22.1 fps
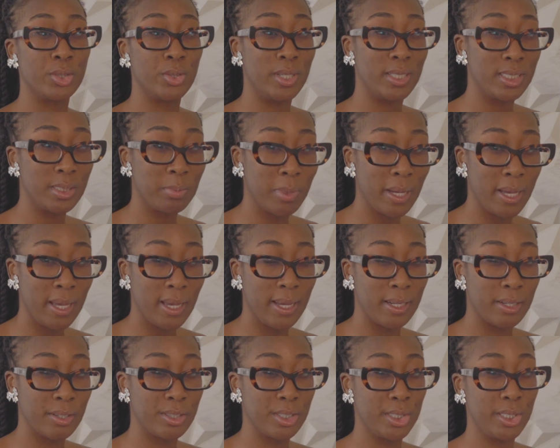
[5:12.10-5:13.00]
drains my
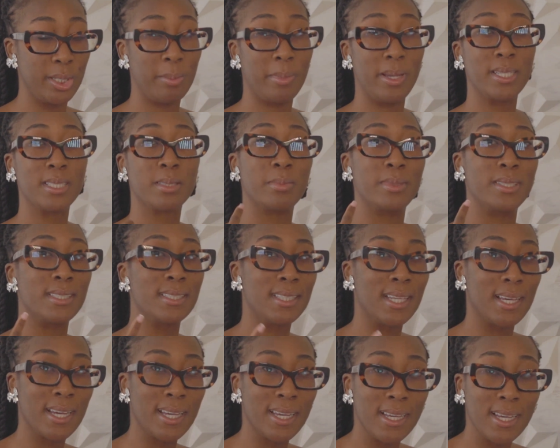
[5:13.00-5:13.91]
energy, makes me
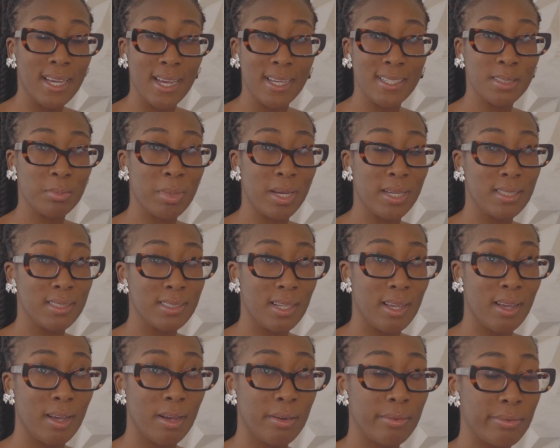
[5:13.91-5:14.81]
second guess
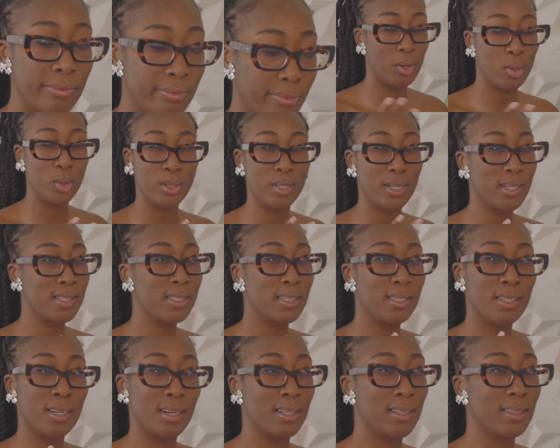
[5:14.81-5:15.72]
myself, or
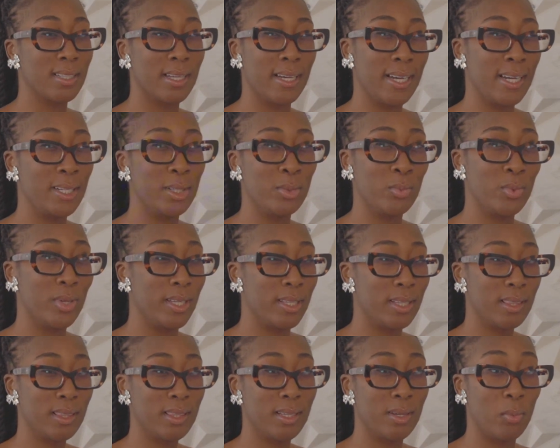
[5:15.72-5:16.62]
doesn't align
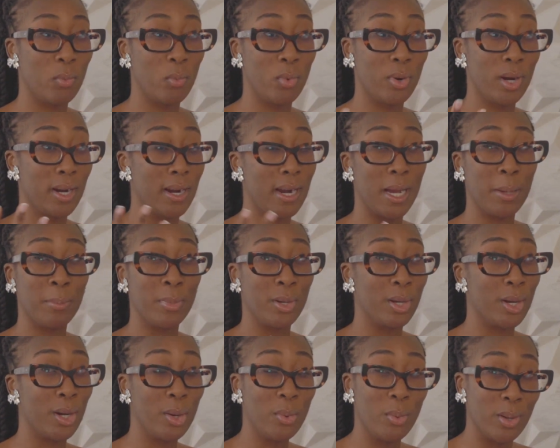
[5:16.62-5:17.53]
with where I'm
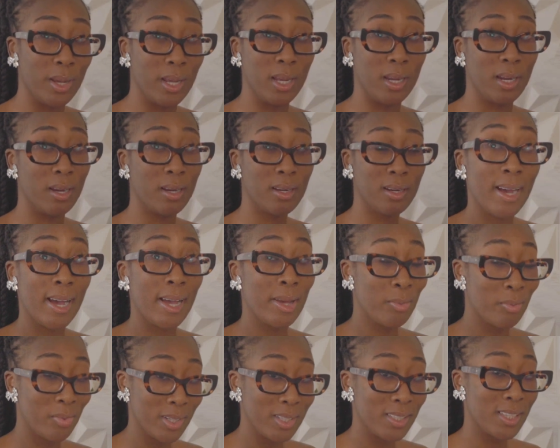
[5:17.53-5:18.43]
going, I
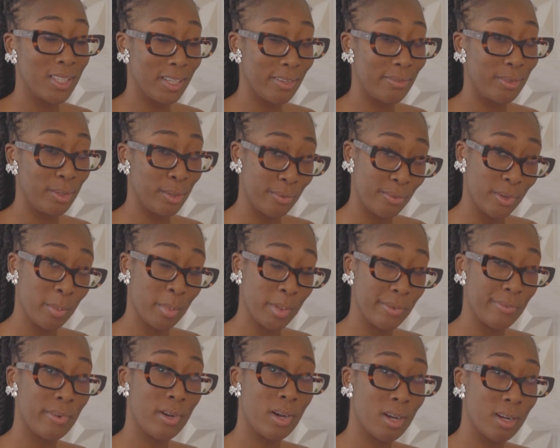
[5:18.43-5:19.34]
will love you from
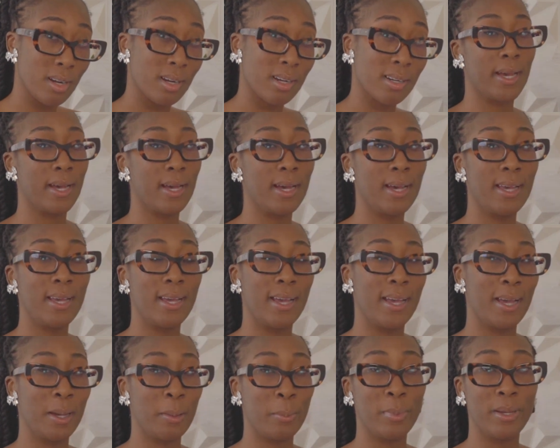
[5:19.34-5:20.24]
afar. I
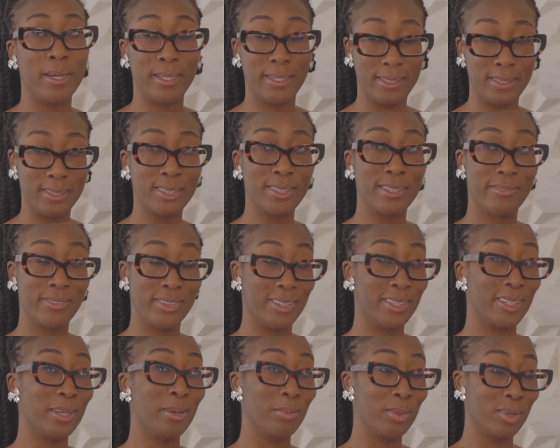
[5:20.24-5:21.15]
am an
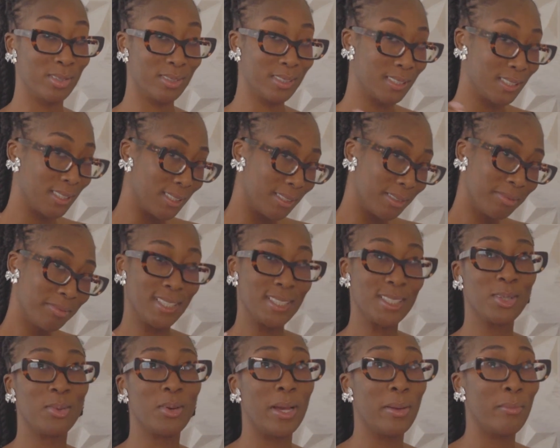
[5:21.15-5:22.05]
introverted person,
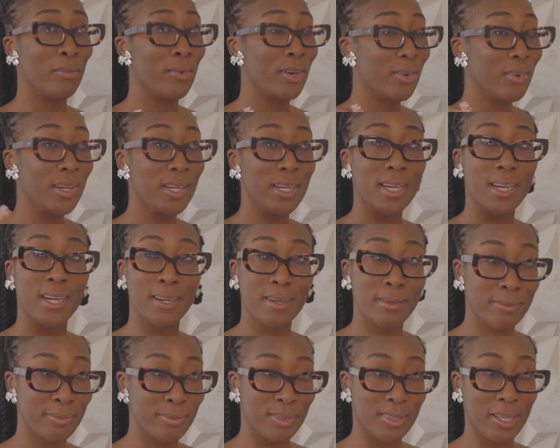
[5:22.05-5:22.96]
so I'm very
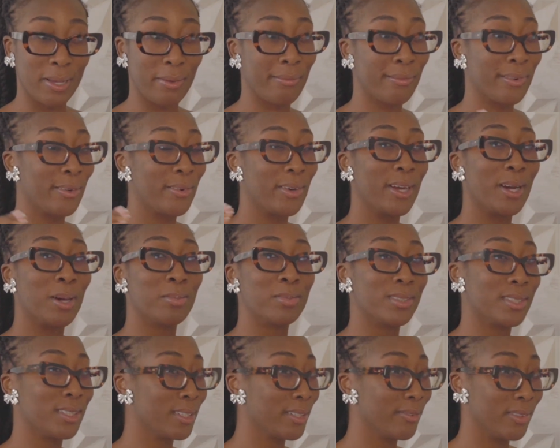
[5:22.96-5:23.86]
careful and very
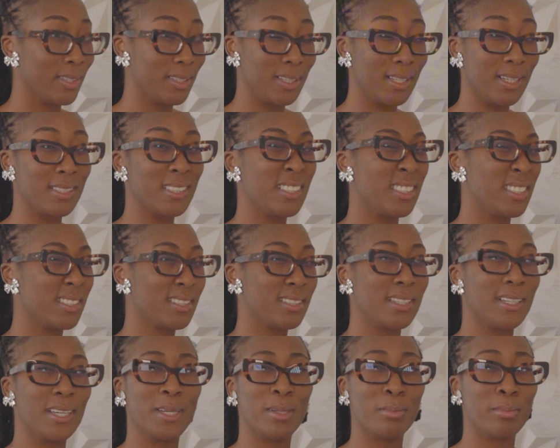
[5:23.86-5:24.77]
observant. That's
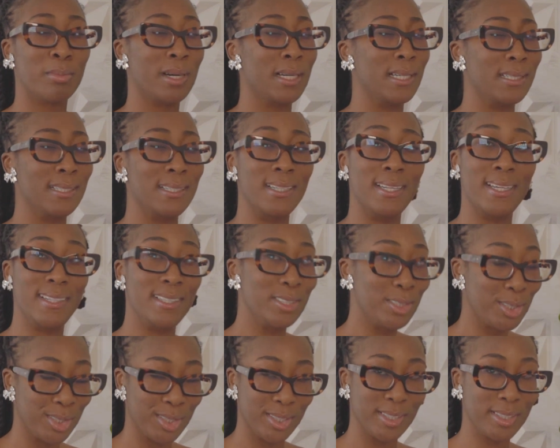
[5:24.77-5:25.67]
just in my
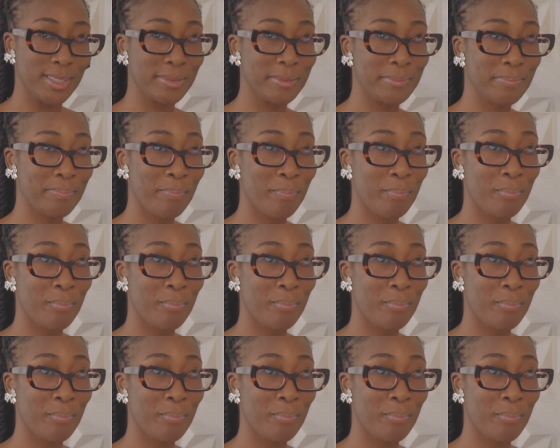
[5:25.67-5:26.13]
nature,